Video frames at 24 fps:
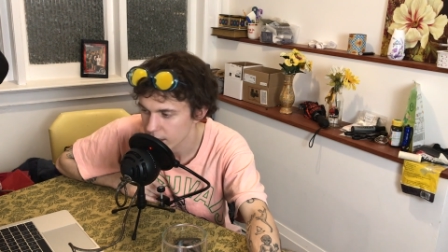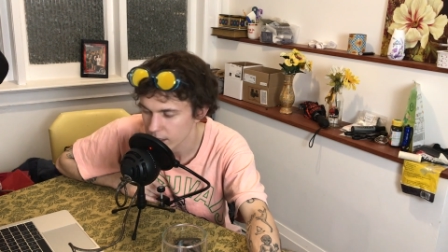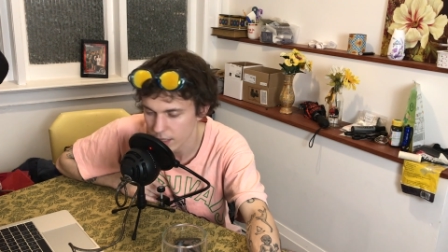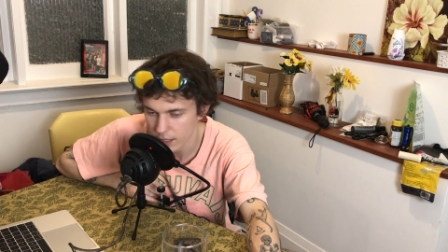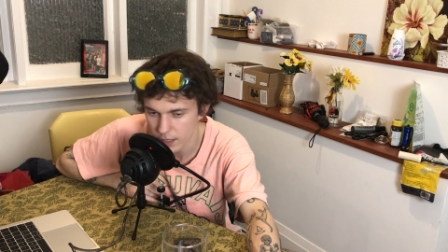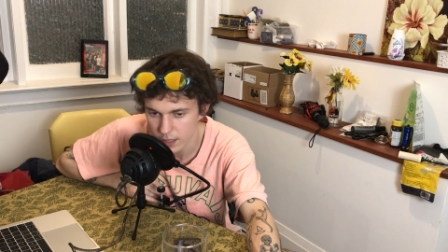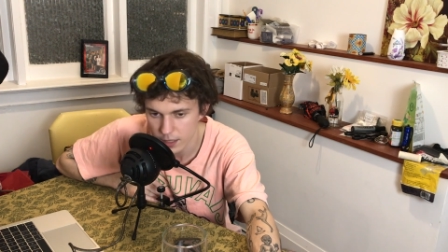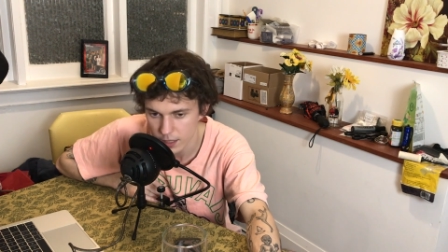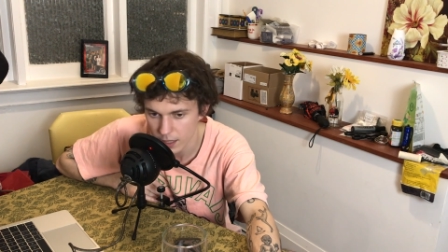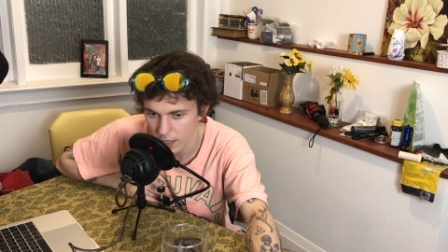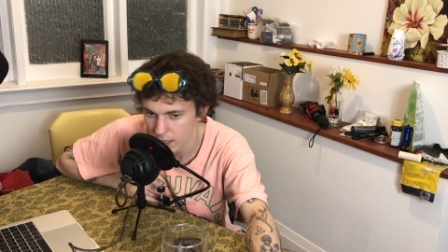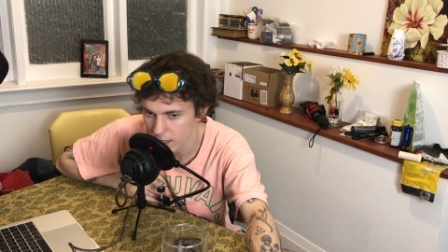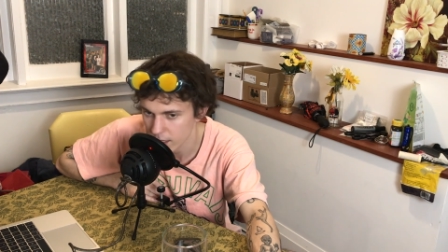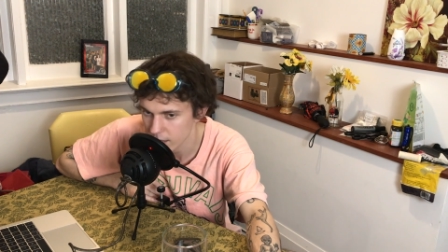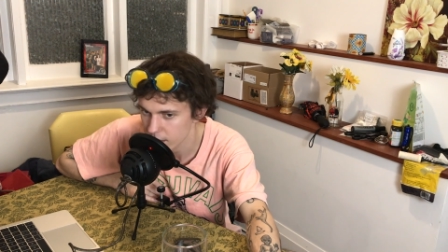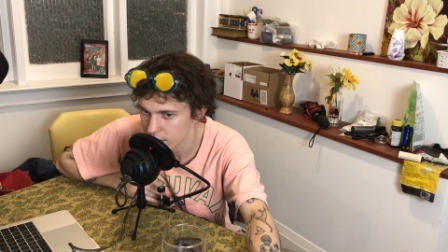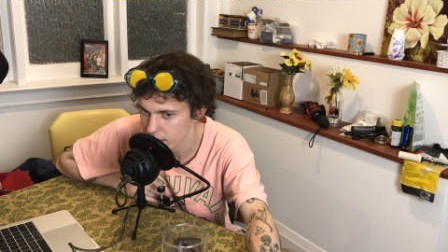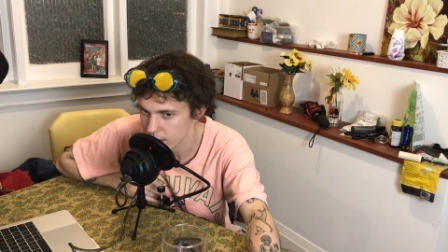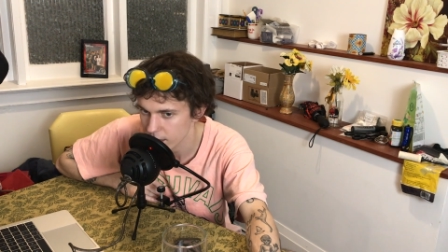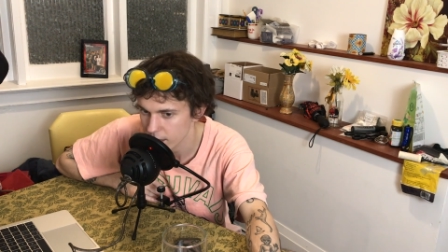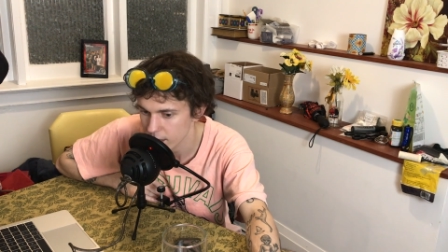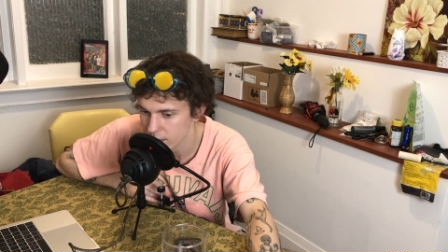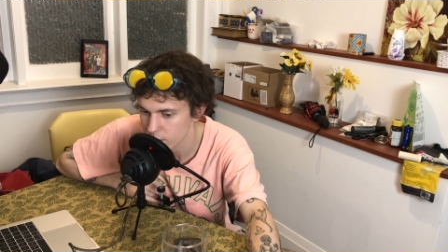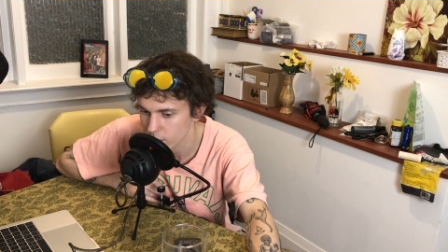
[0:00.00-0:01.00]
Let's, uh,
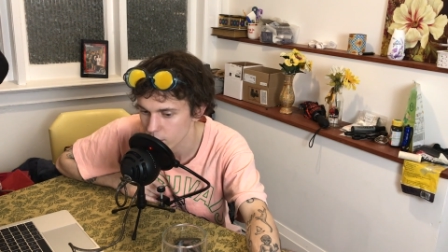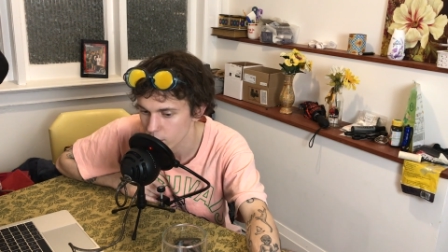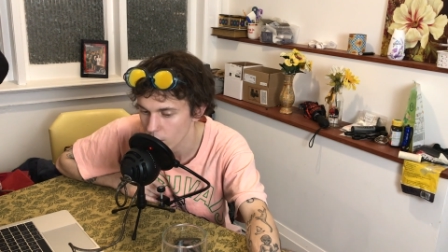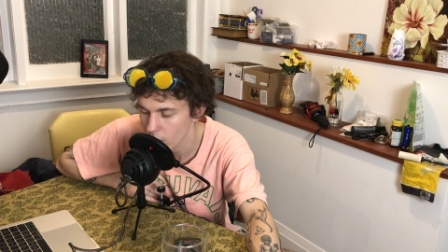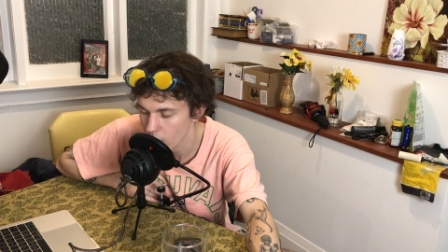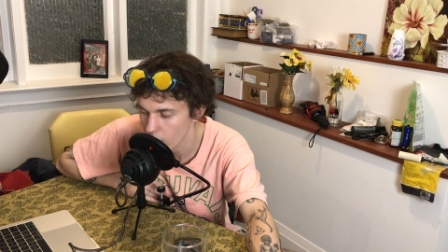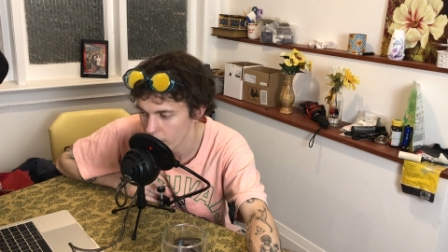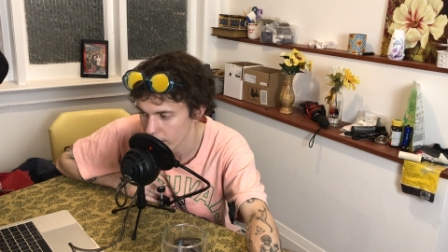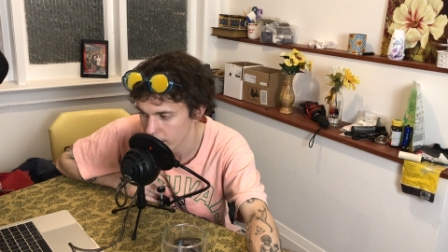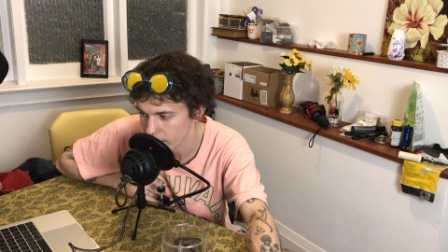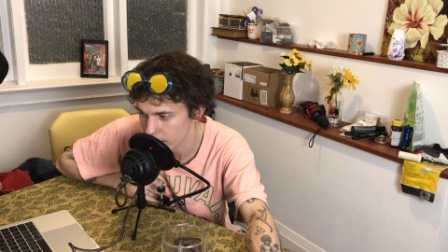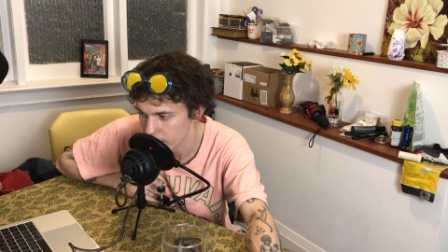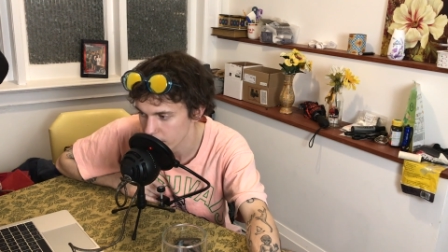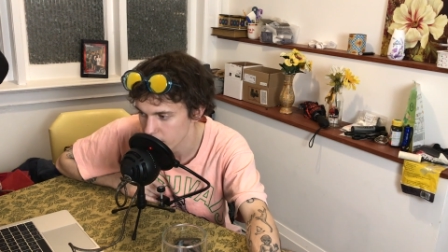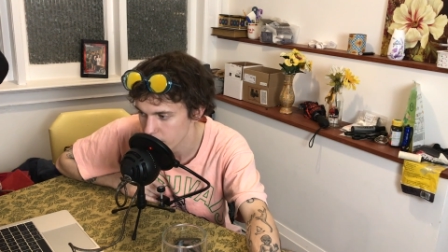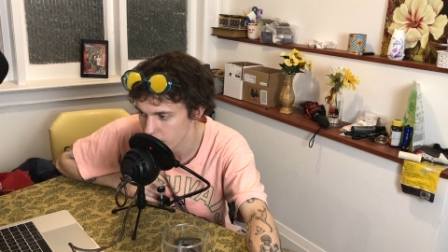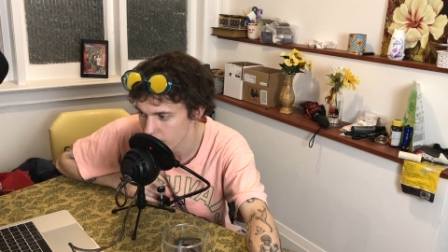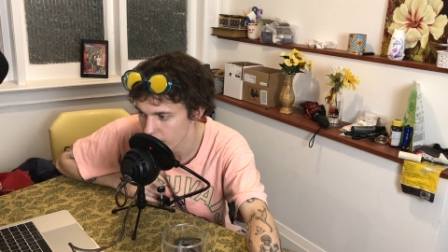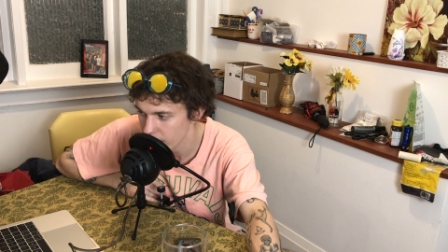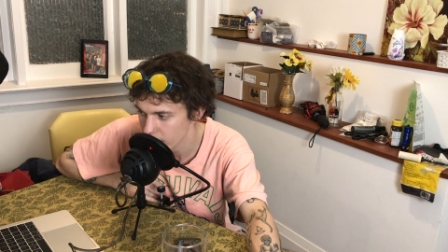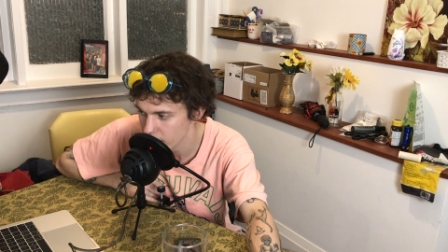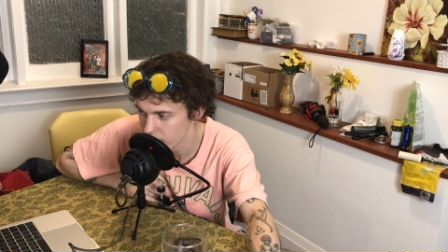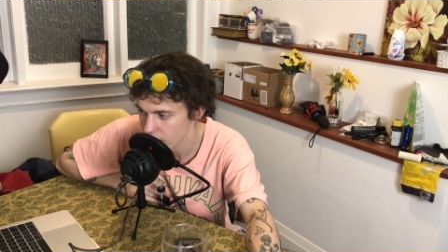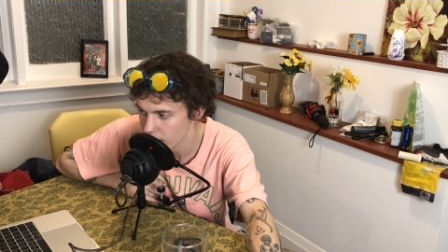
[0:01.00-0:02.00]
let's, let's grow it. Let's
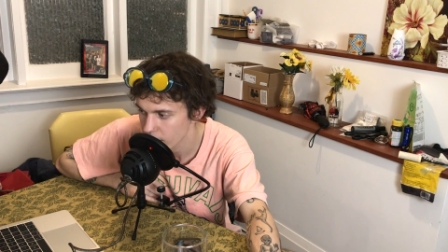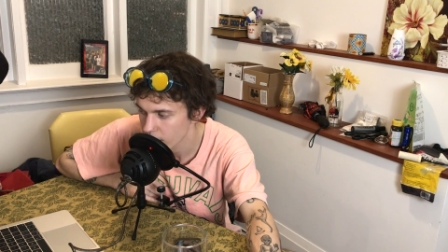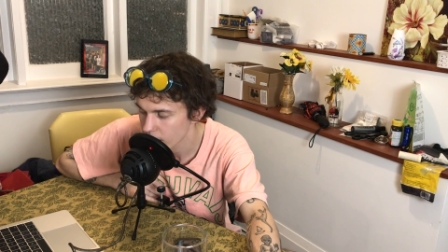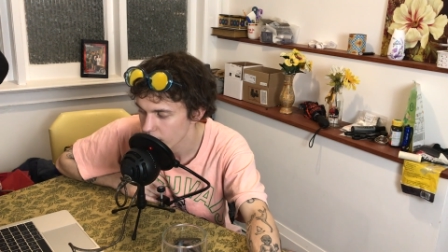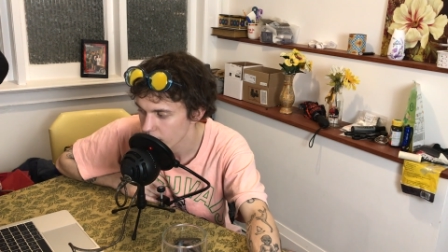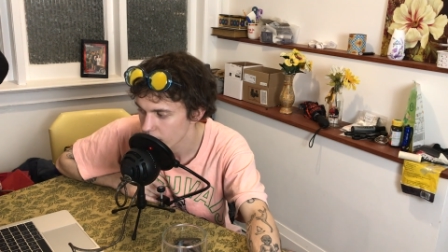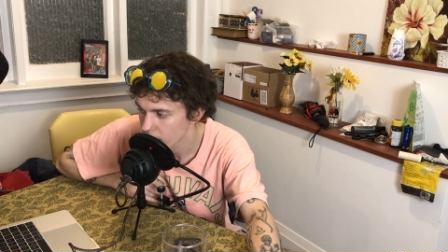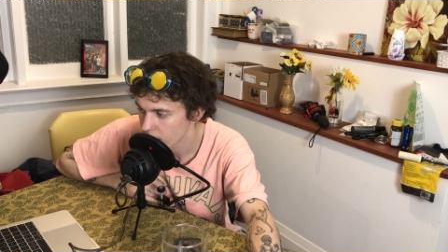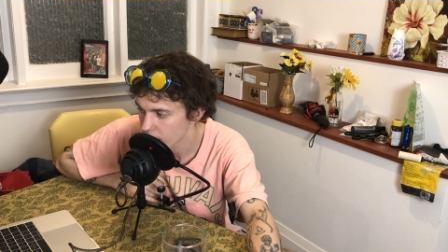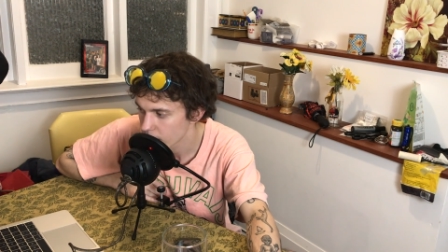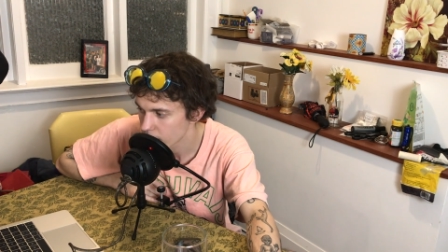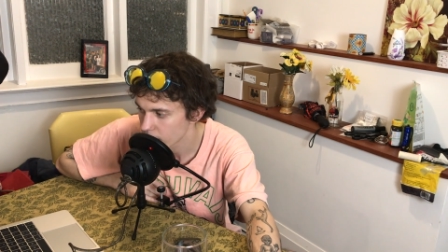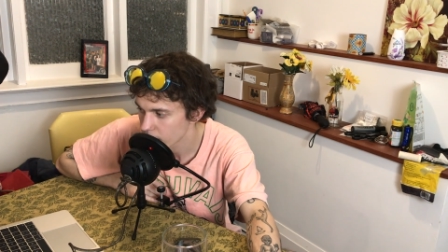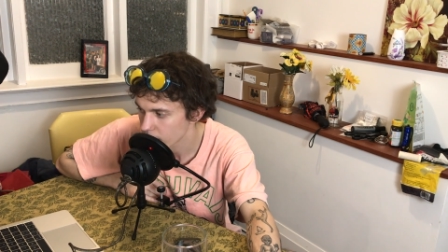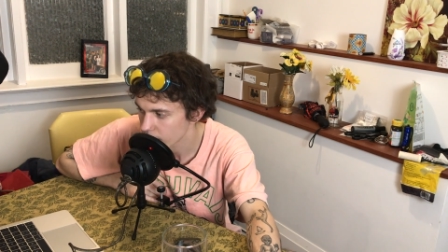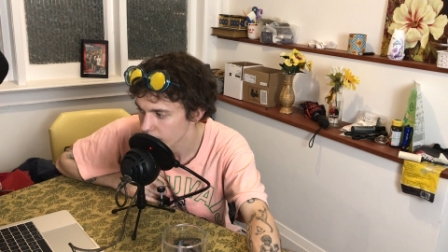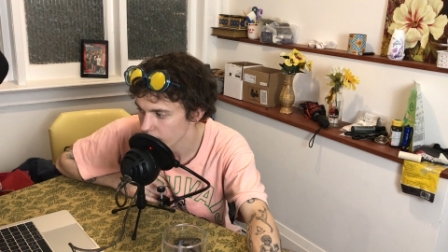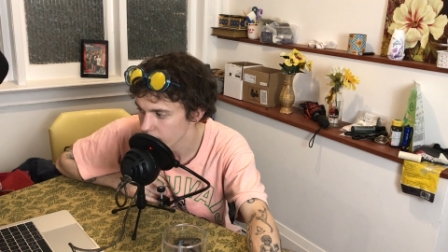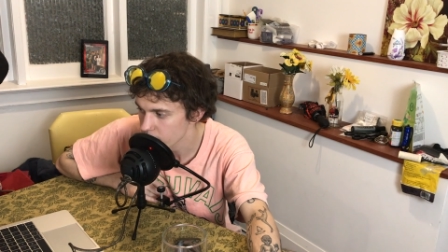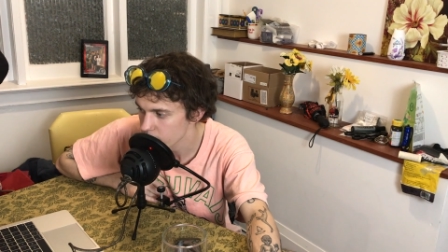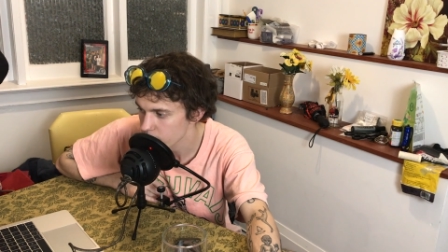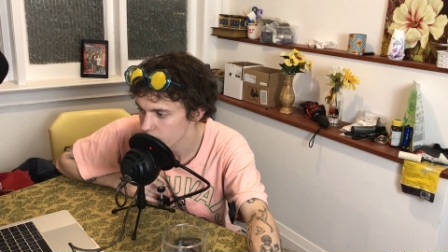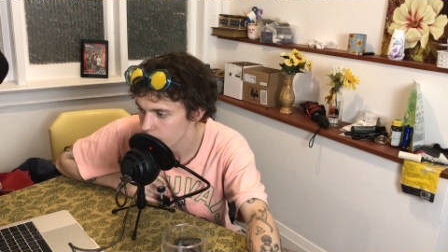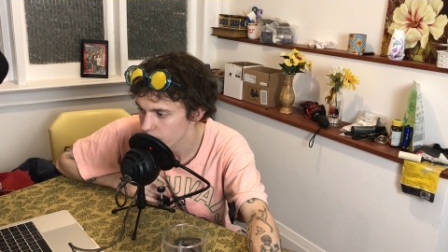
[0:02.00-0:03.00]
make,
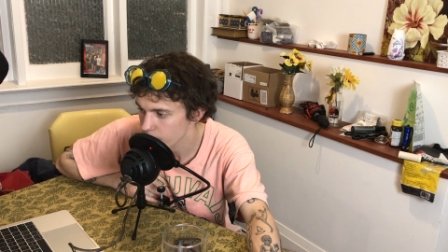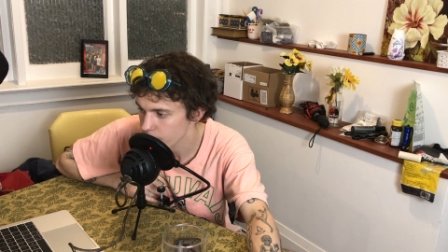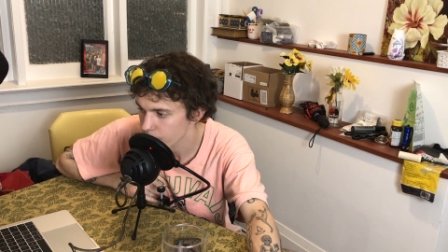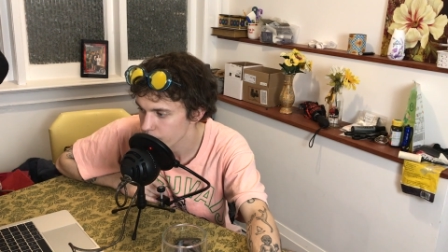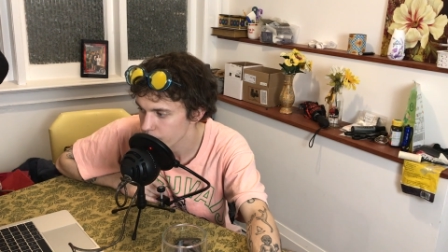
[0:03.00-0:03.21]
let's,